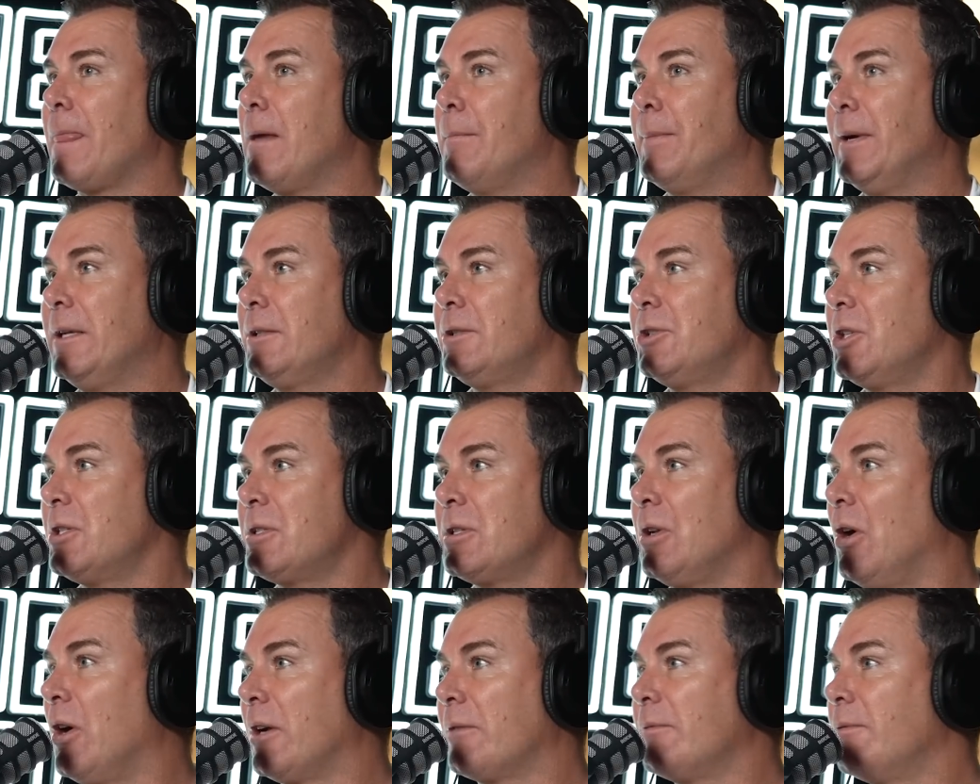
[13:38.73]
But
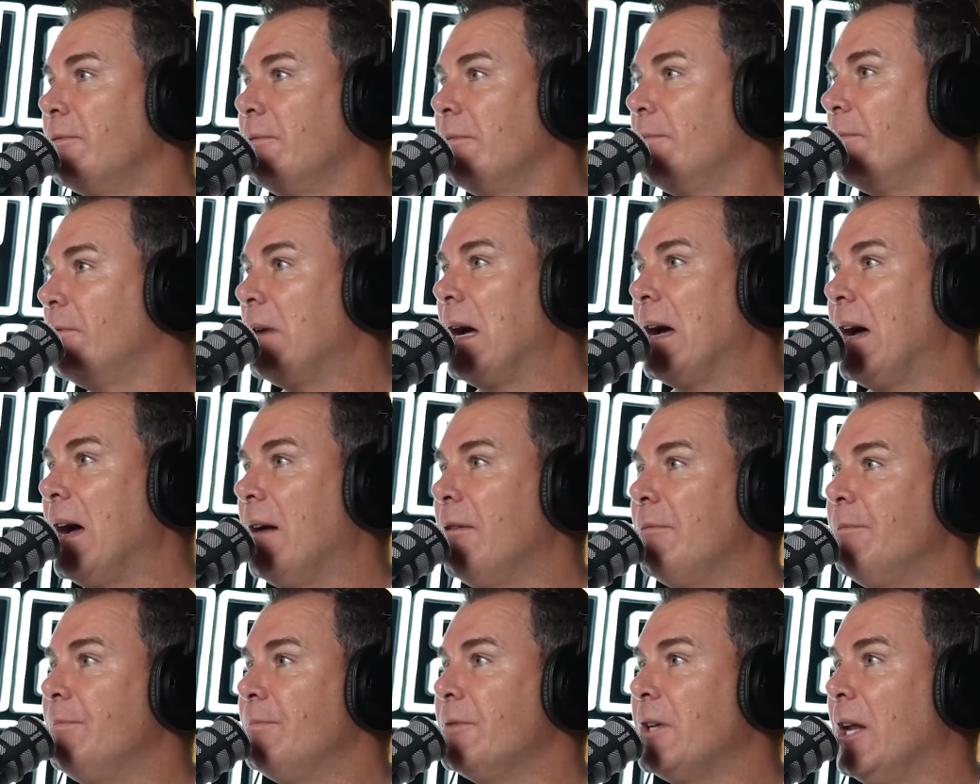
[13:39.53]
just like,
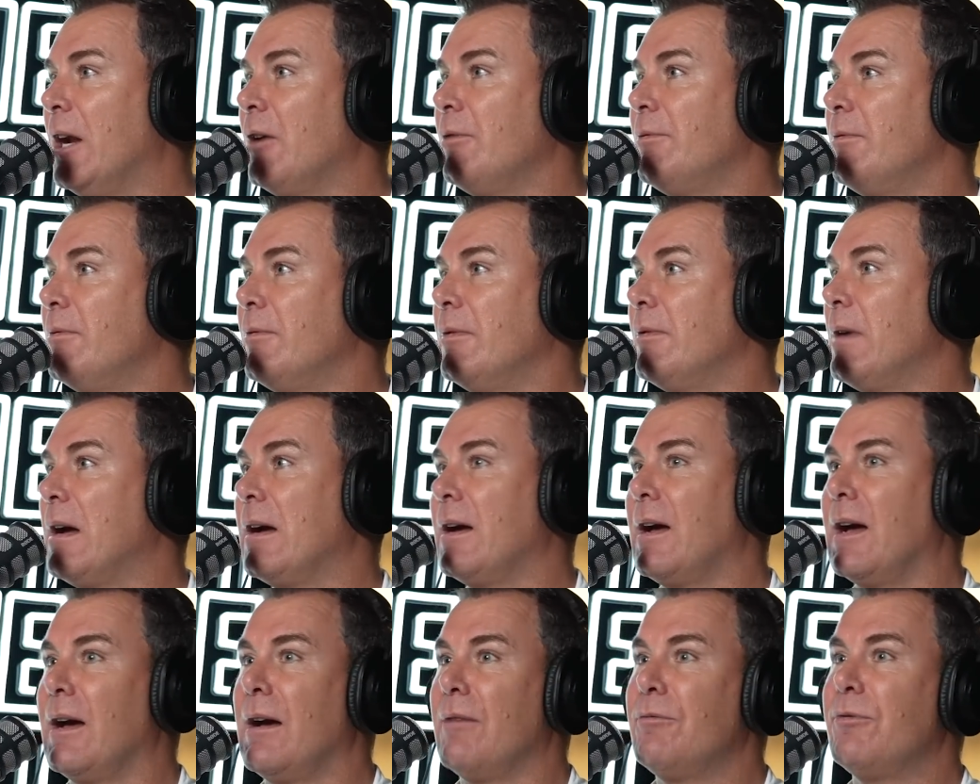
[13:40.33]

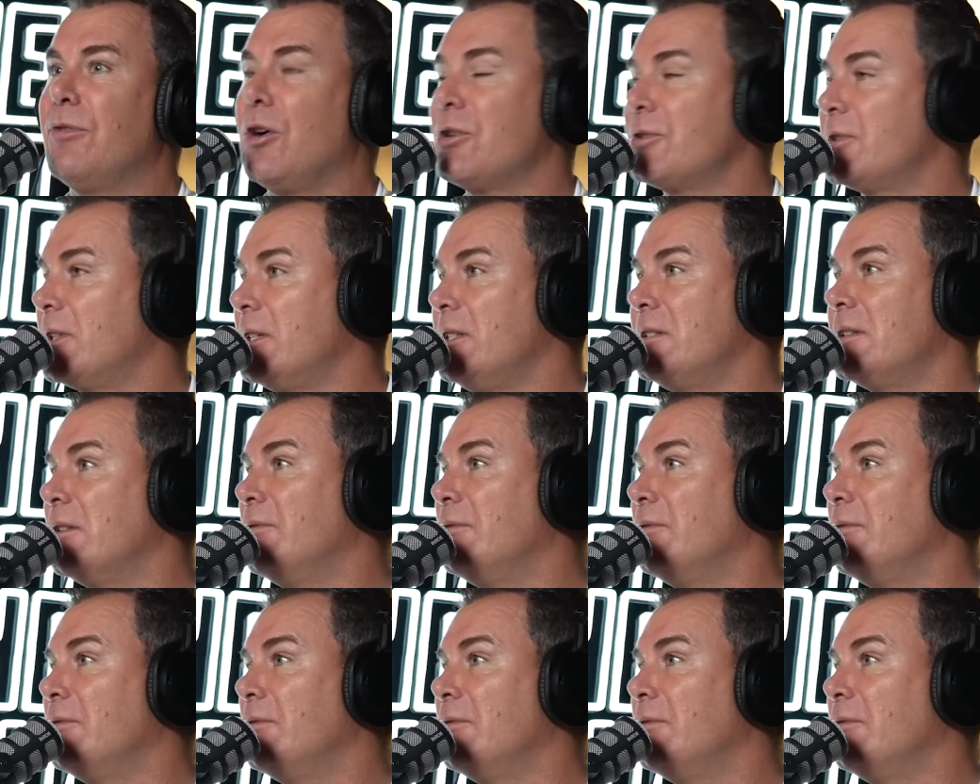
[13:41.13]
Vossi's